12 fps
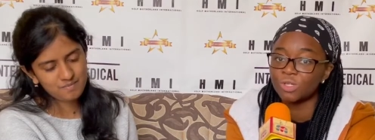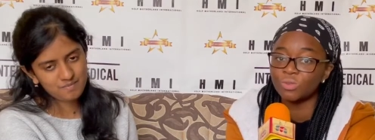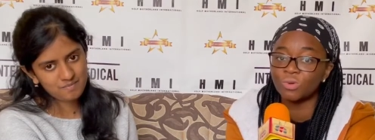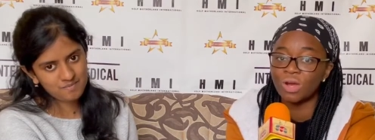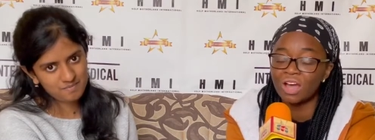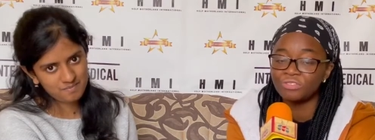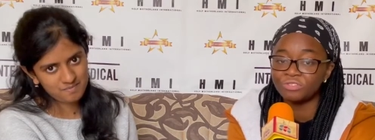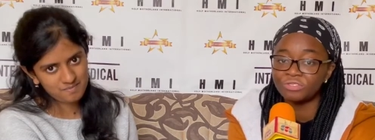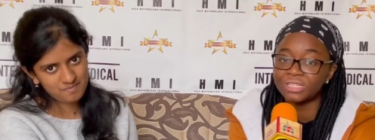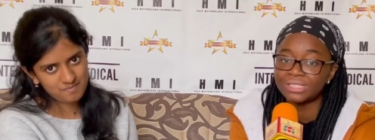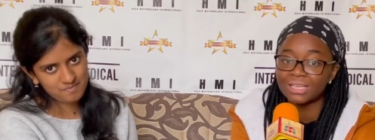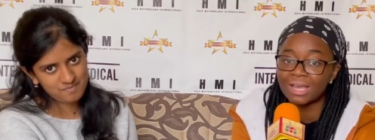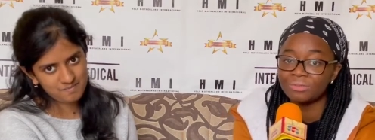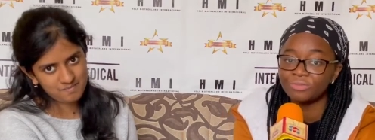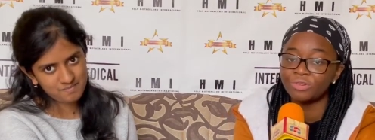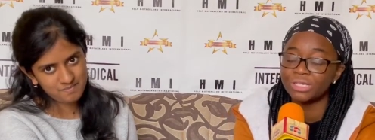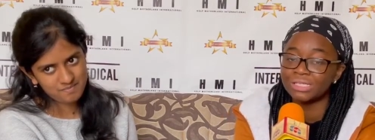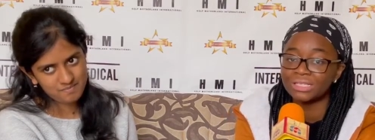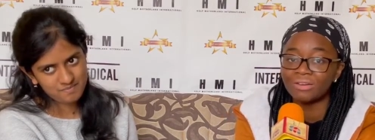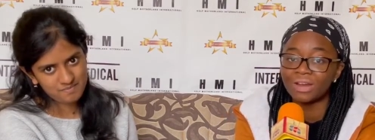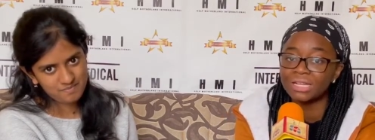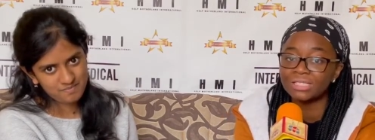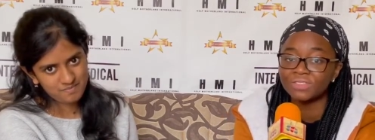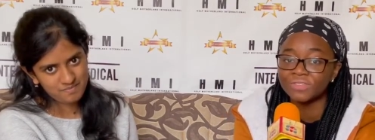Speaker 1: we'll have free time for
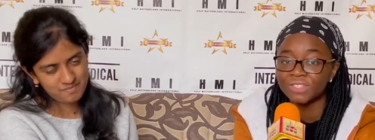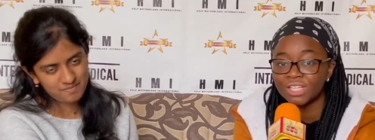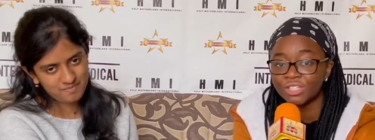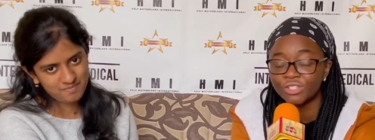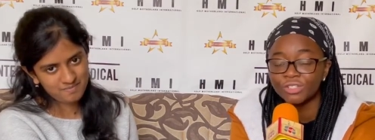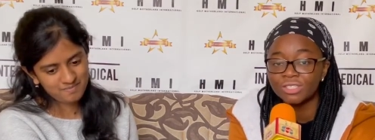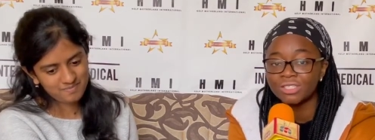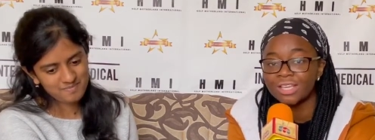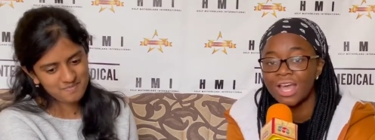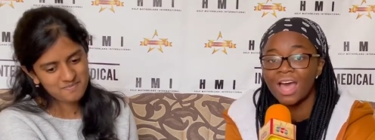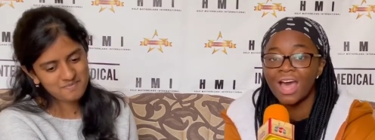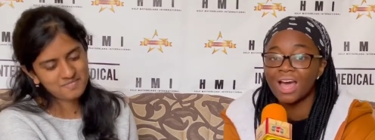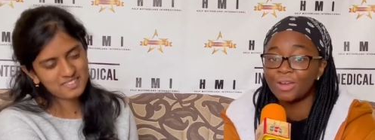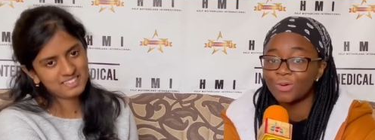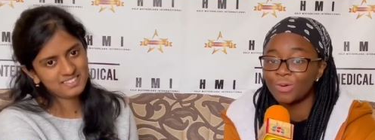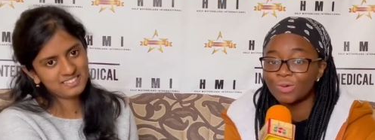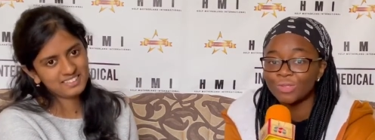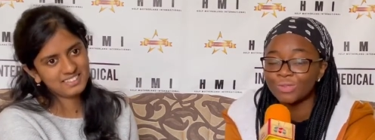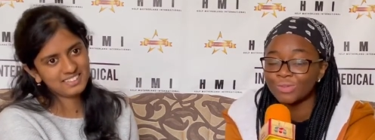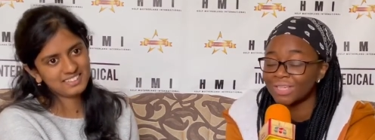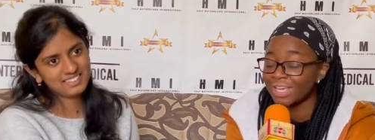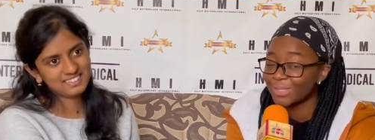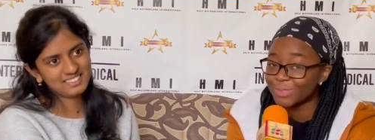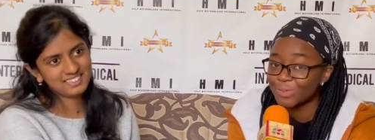interactive sessions. And also,
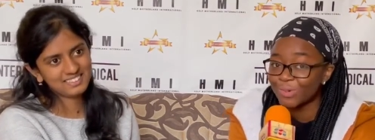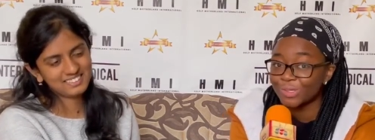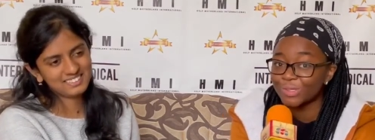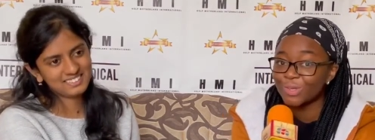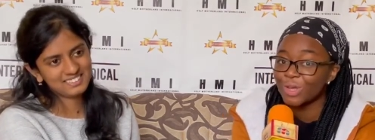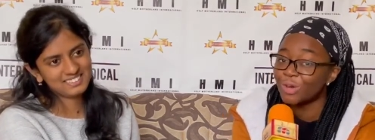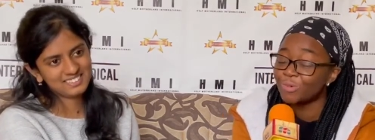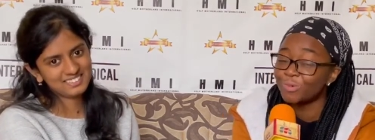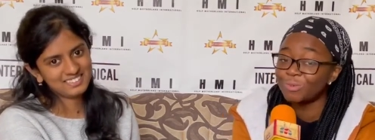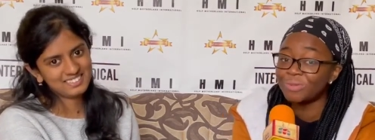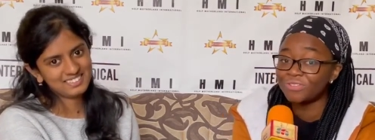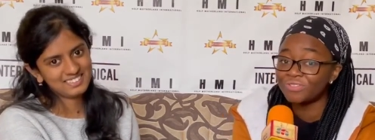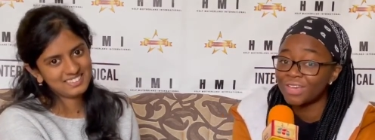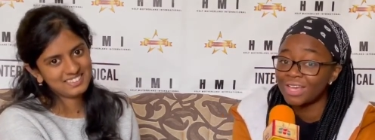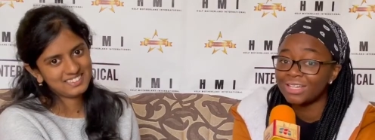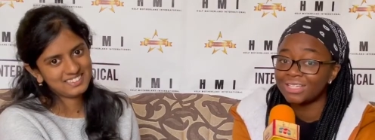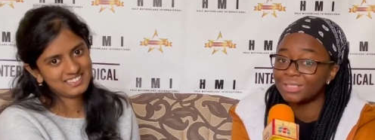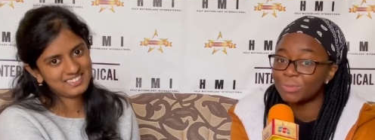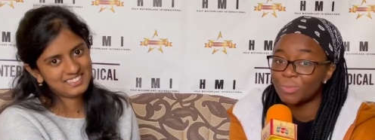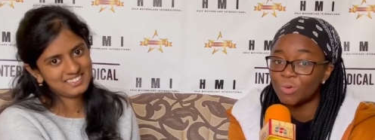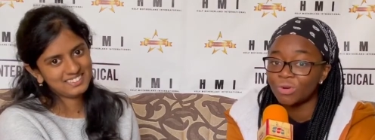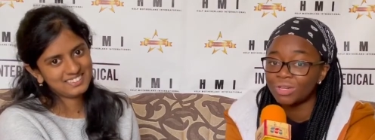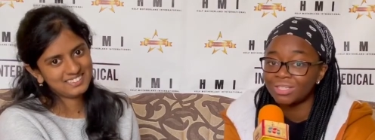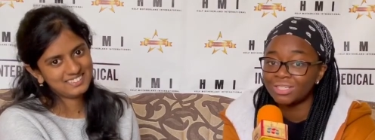guess what? We'll be fed in the
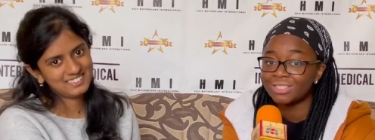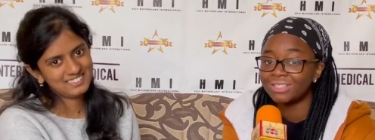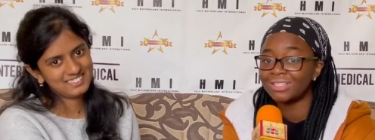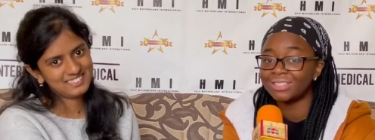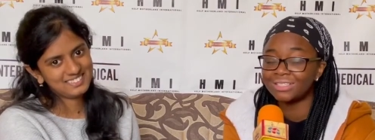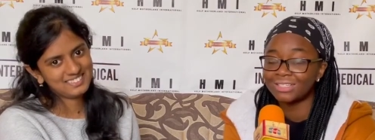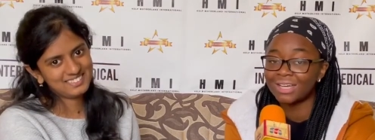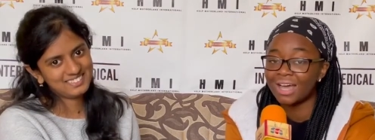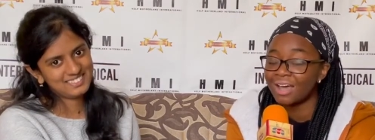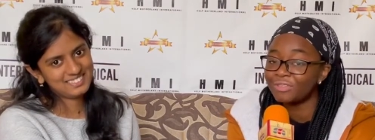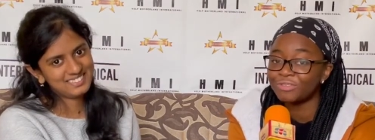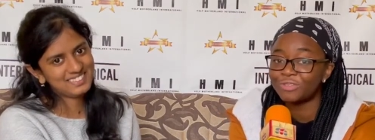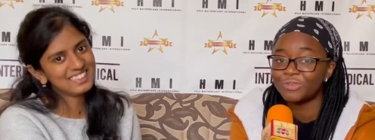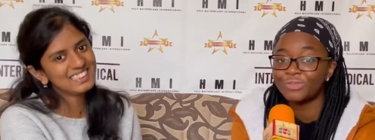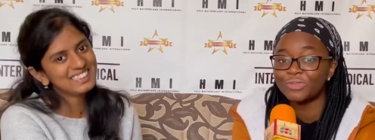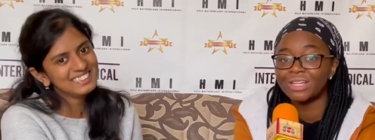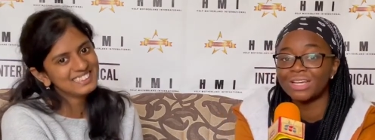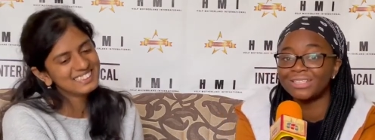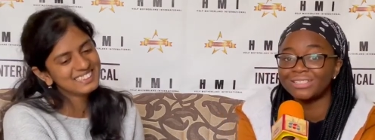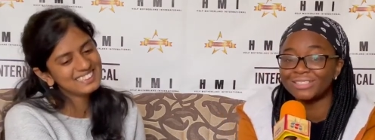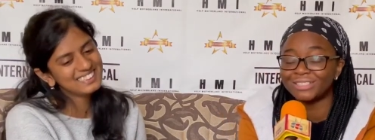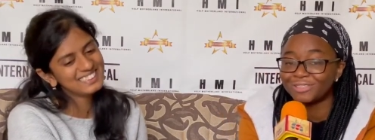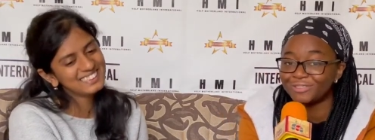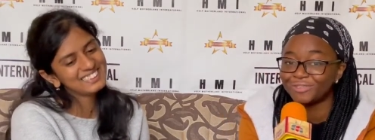morning, in the afternoon, and in the
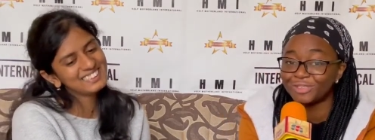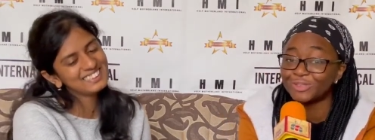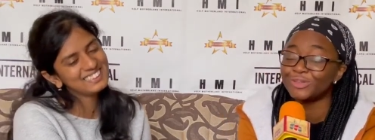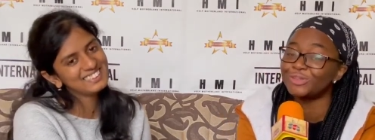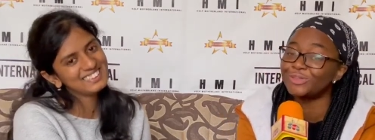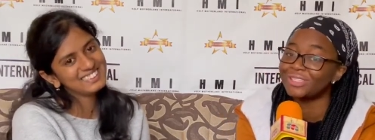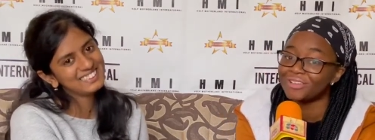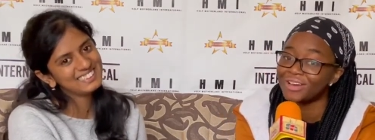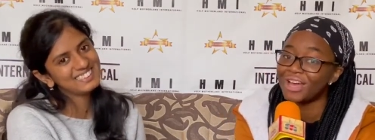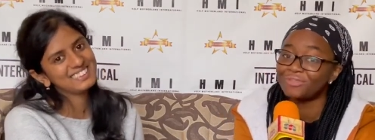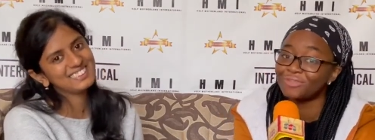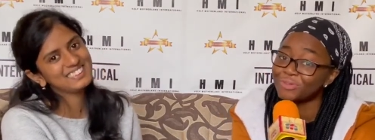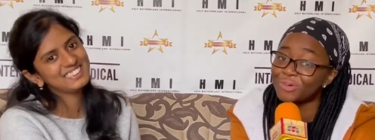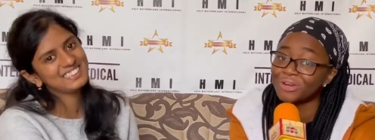evening. So you never have to worry